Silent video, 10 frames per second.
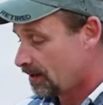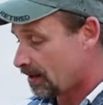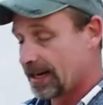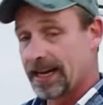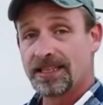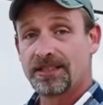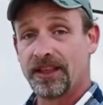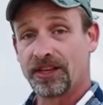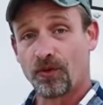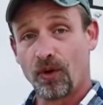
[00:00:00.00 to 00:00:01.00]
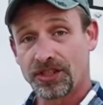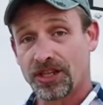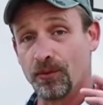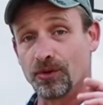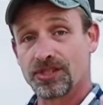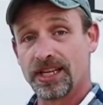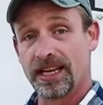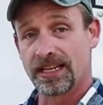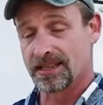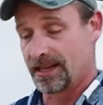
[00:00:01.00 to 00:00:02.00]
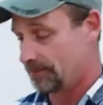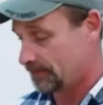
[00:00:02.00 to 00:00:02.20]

All right, guys, thanks for watching, and we'll see you next time.